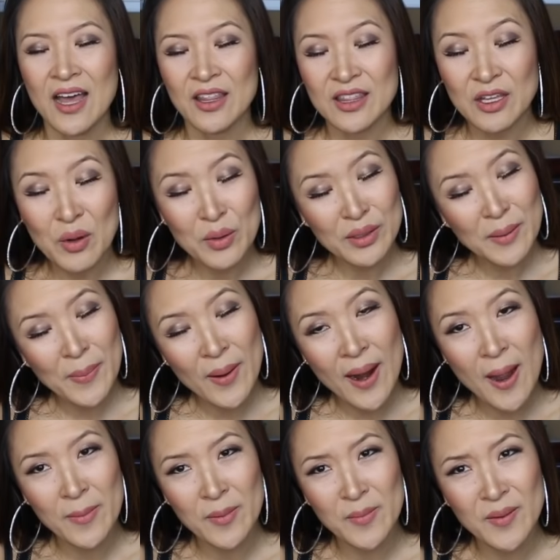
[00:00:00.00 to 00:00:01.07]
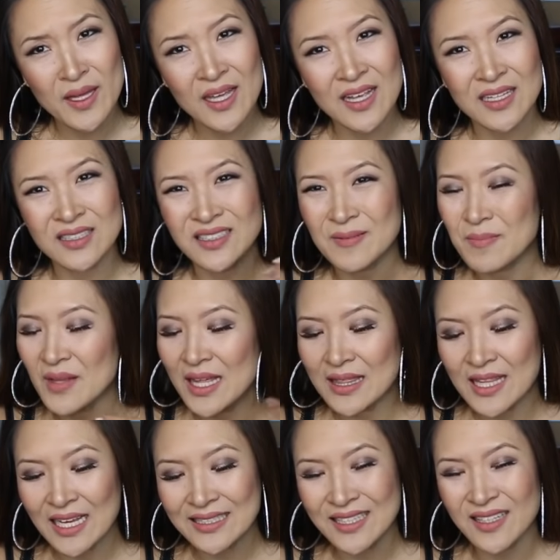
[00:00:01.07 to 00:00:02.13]
The only problem is,
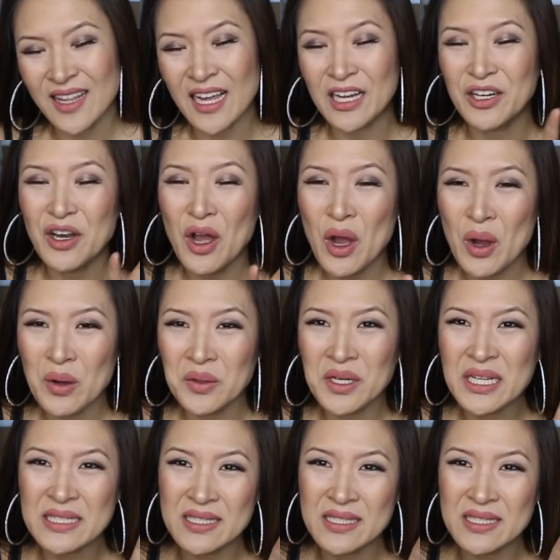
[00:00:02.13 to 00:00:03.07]
they said they could only